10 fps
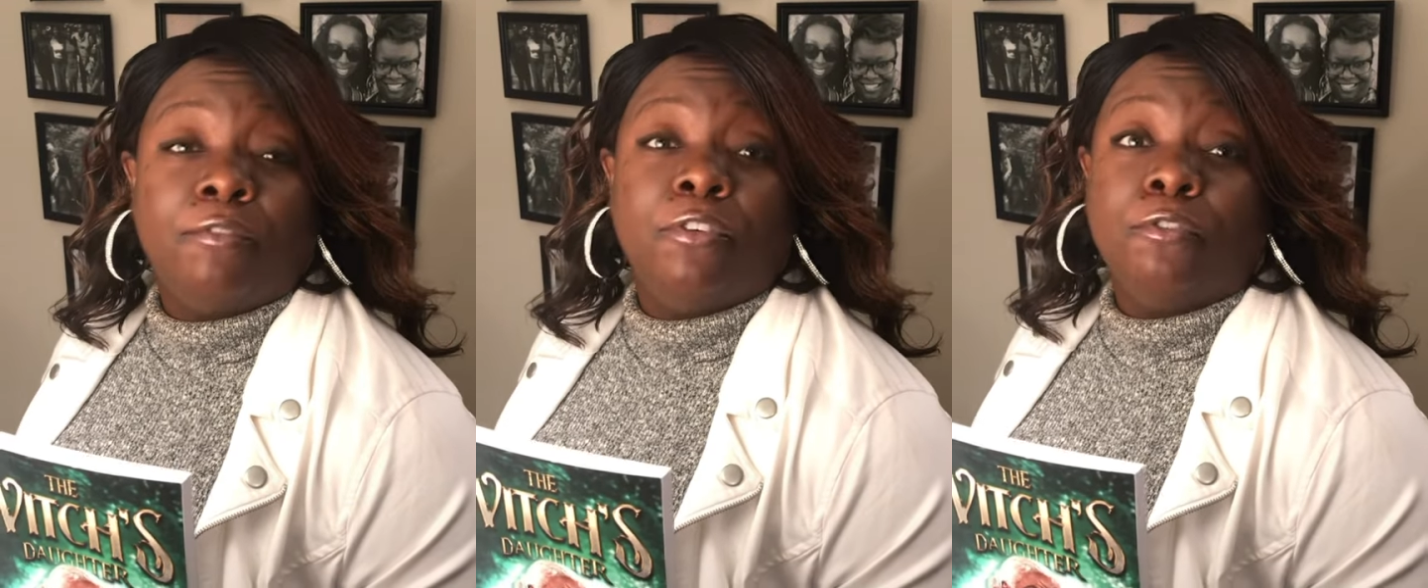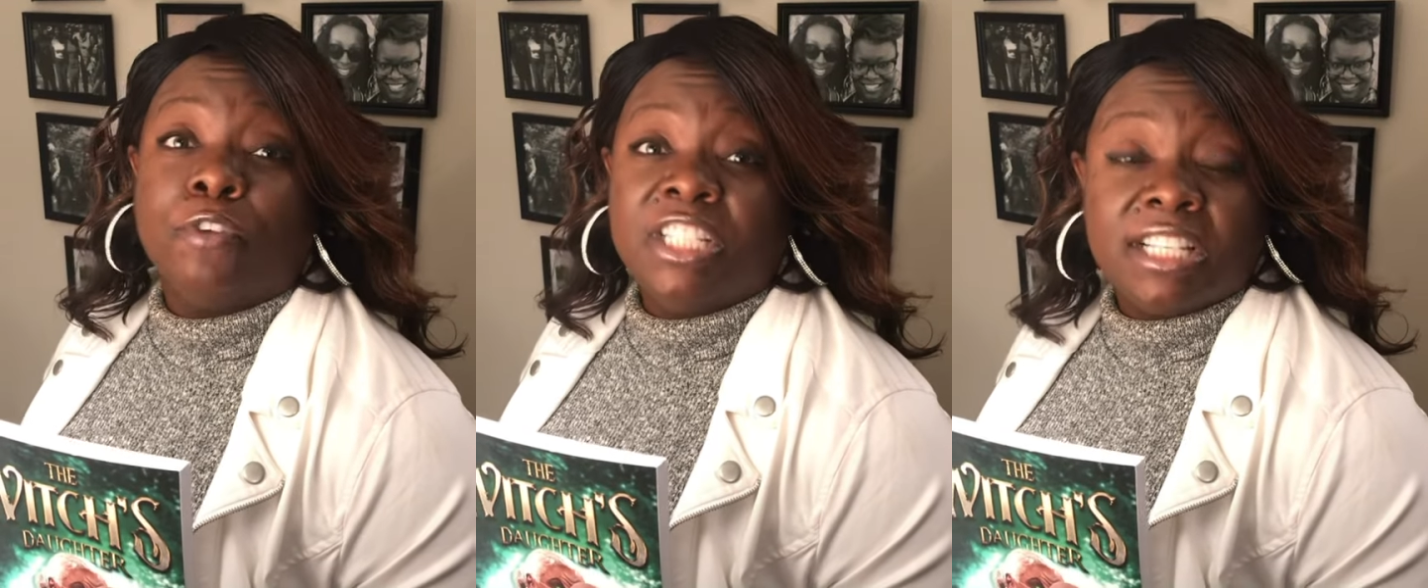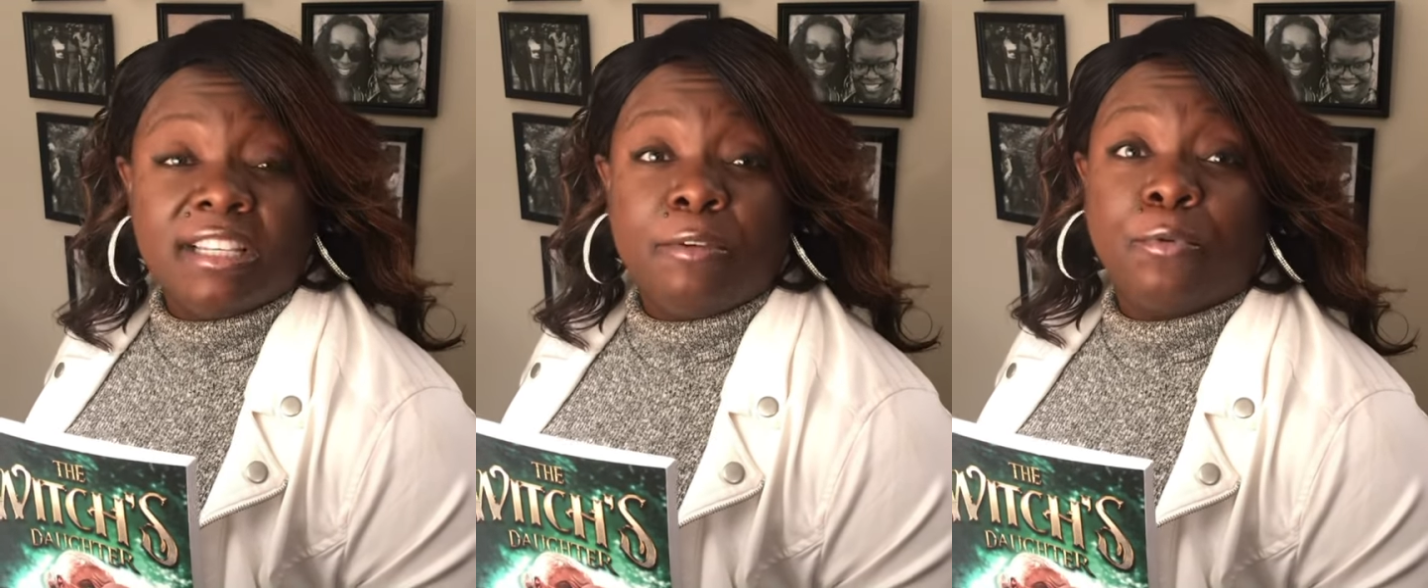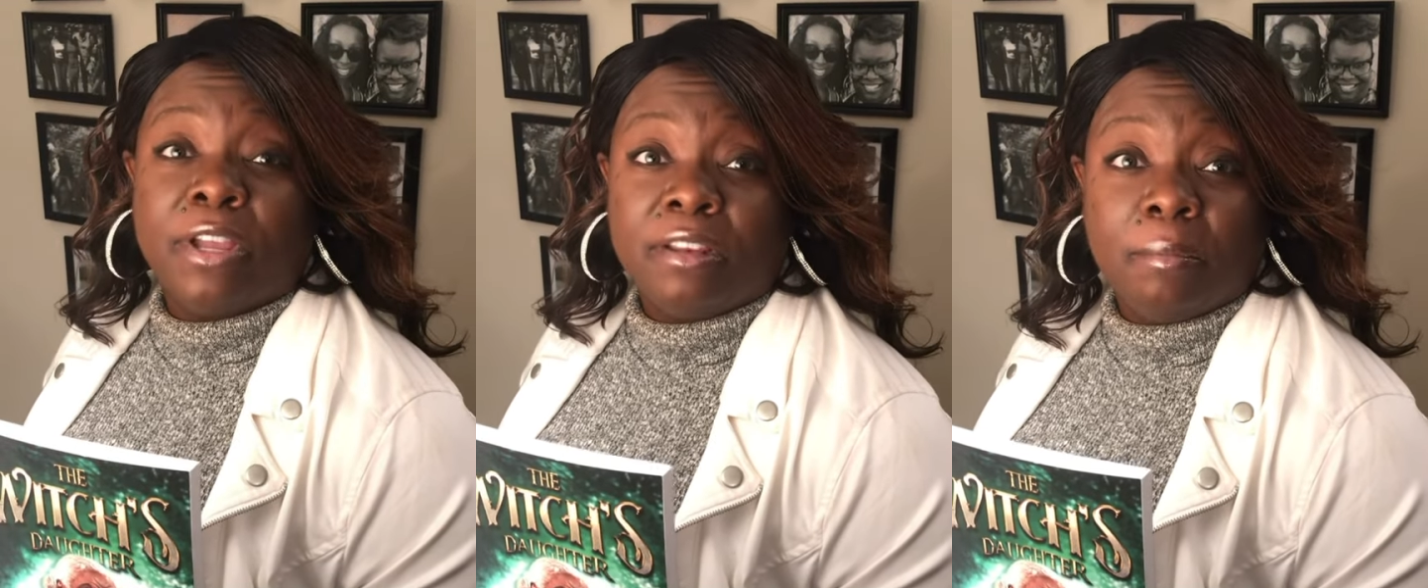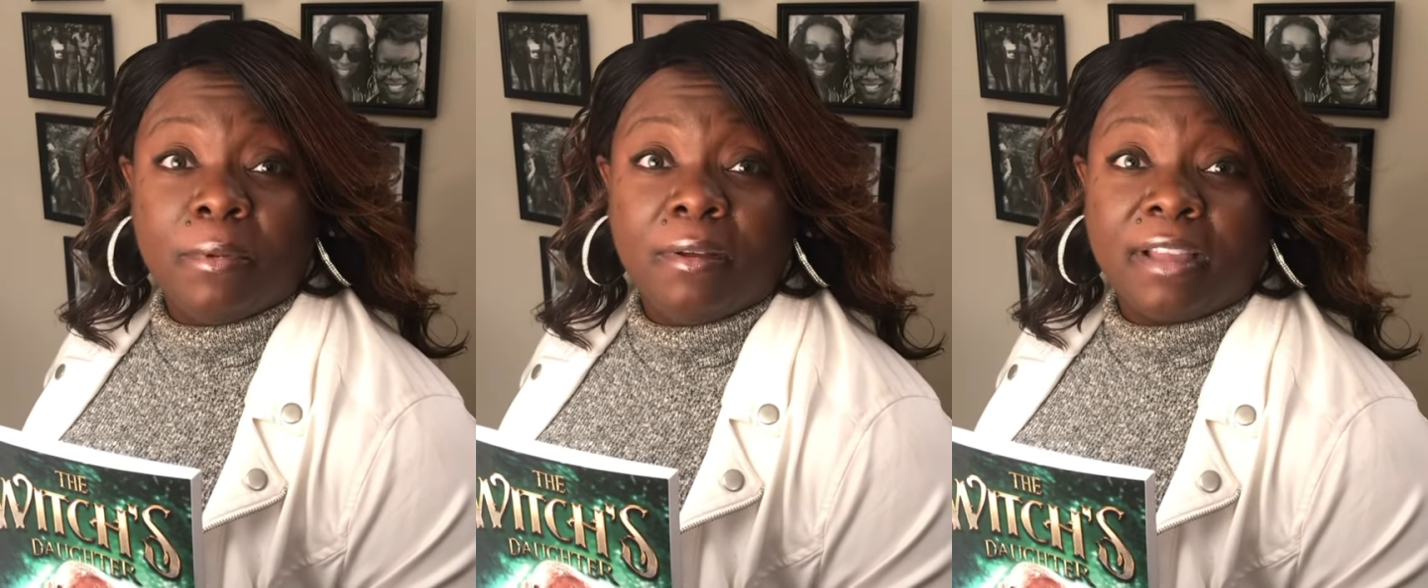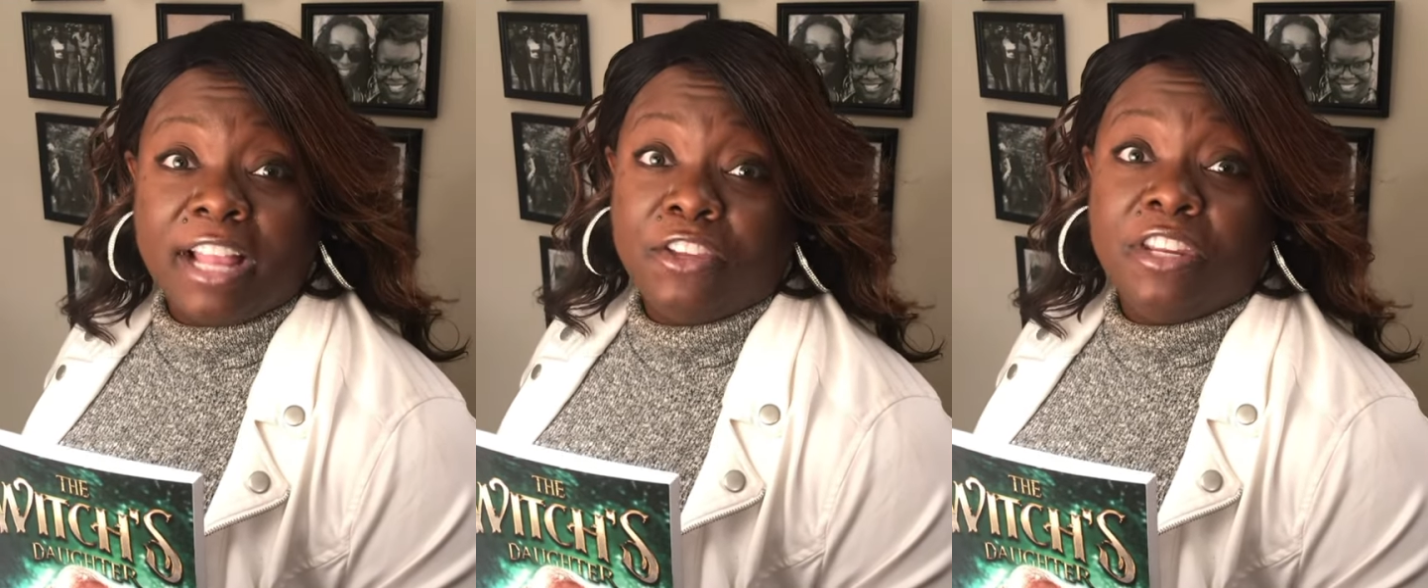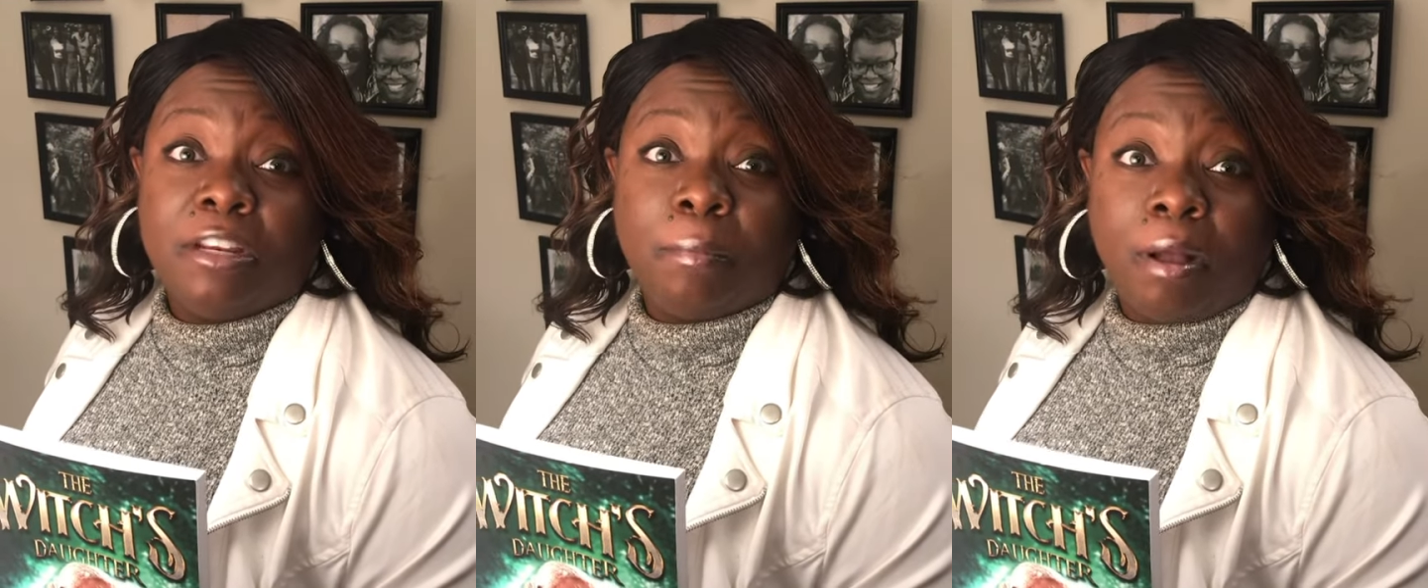you've recently written a book and you
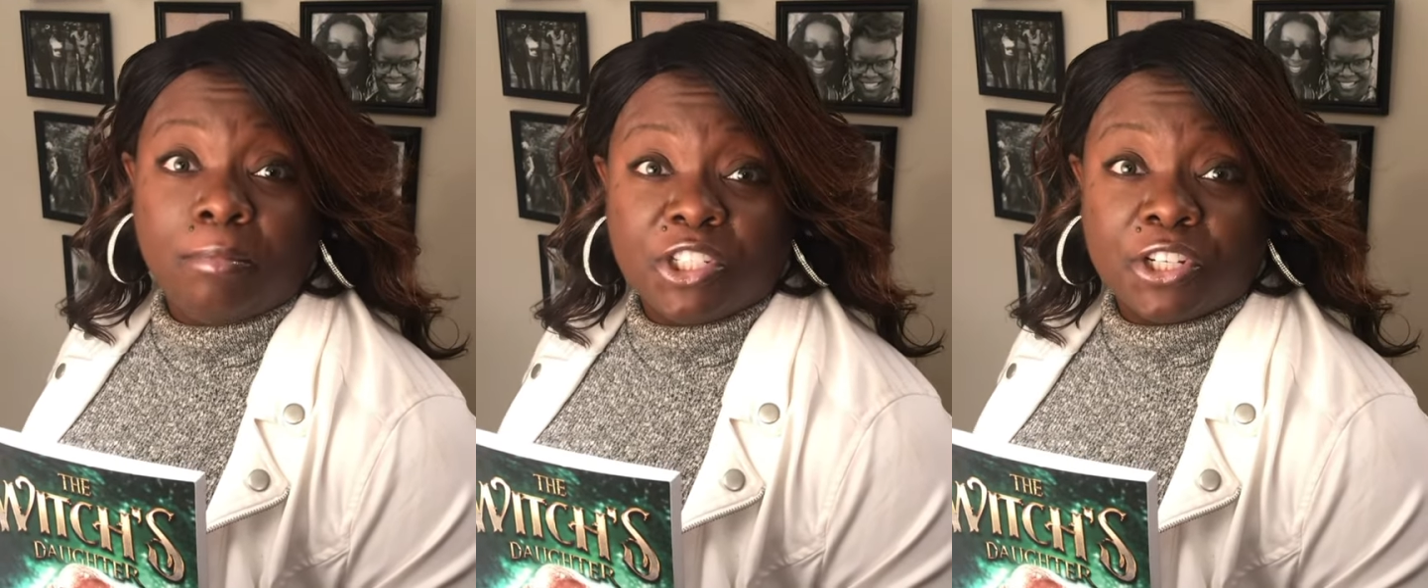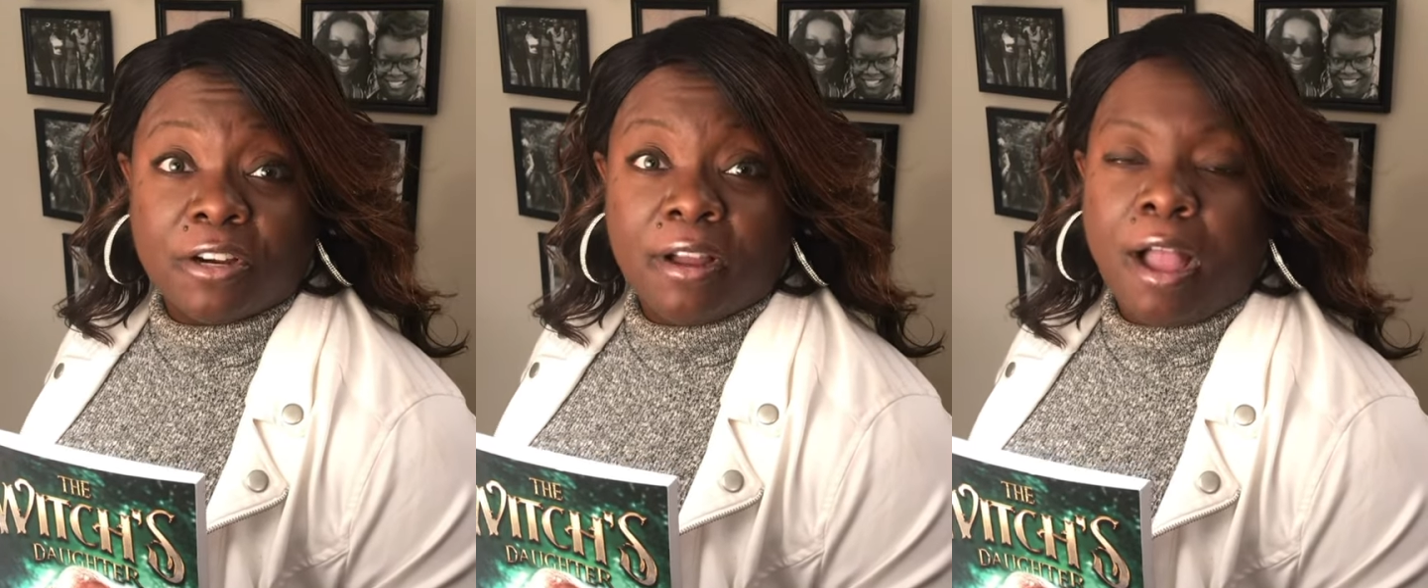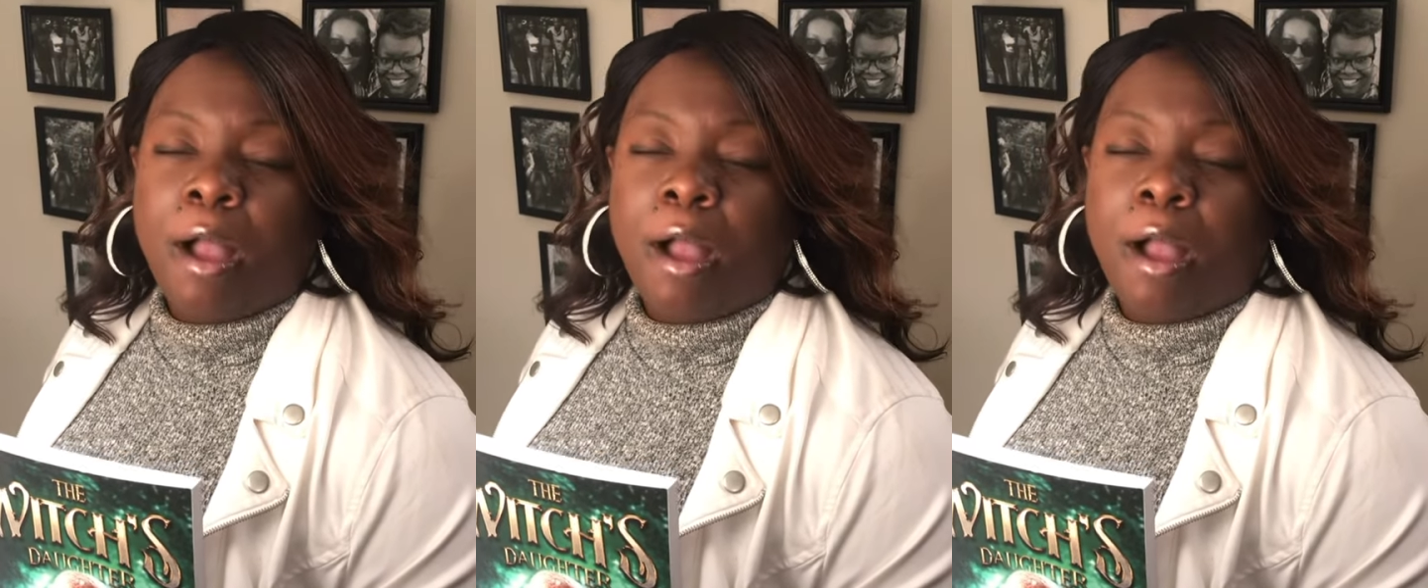need a publisher,